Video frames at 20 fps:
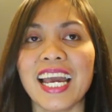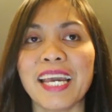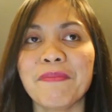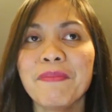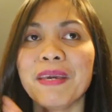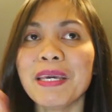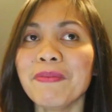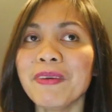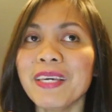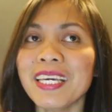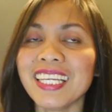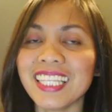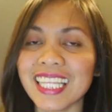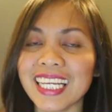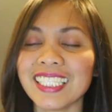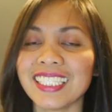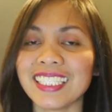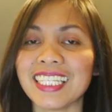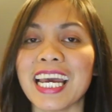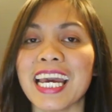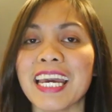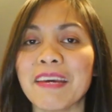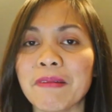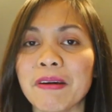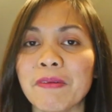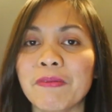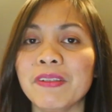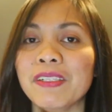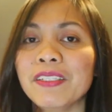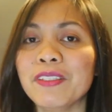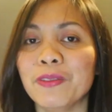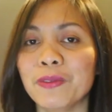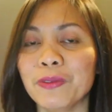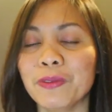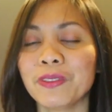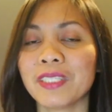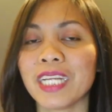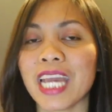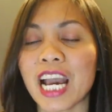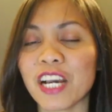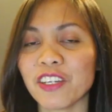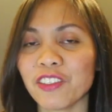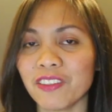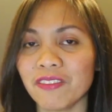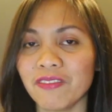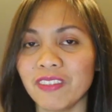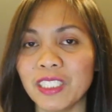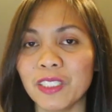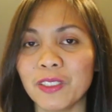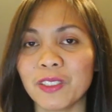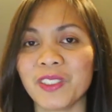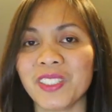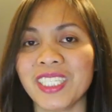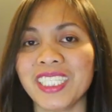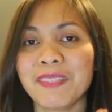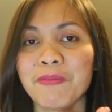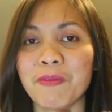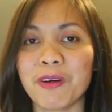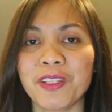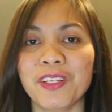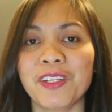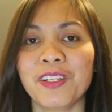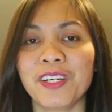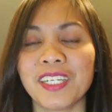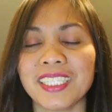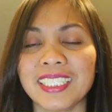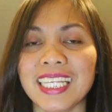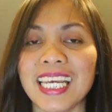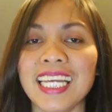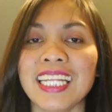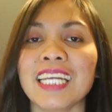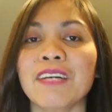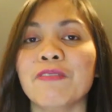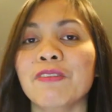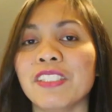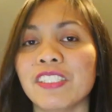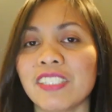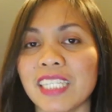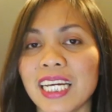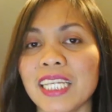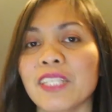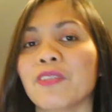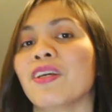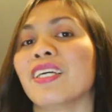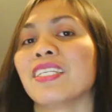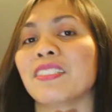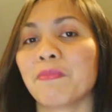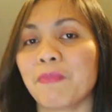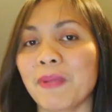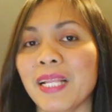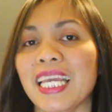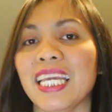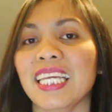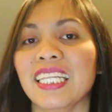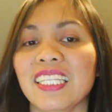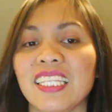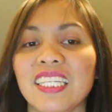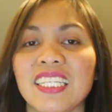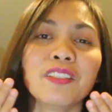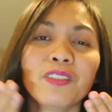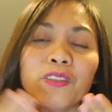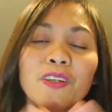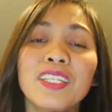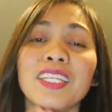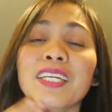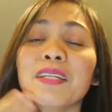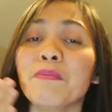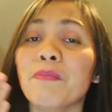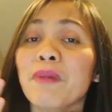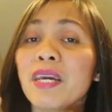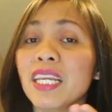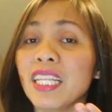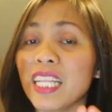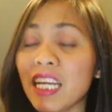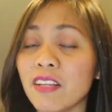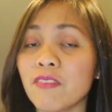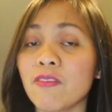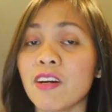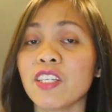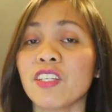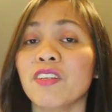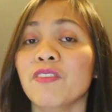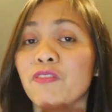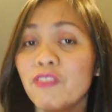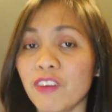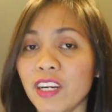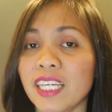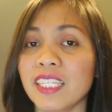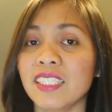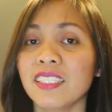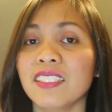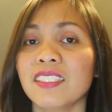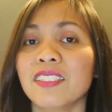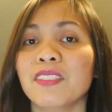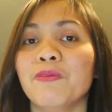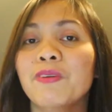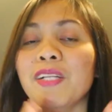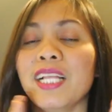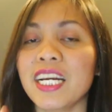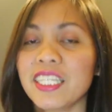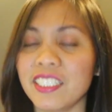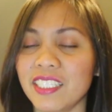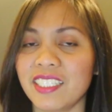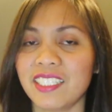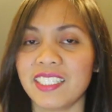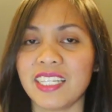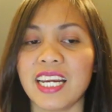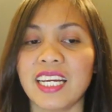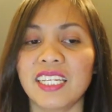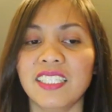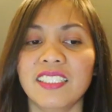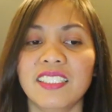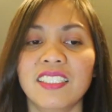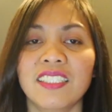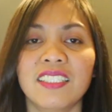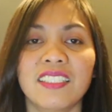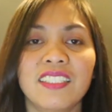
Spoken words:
Maybe next time I will do a reaction video to his monologues and I will try to explain so that my non-Russian friends will understand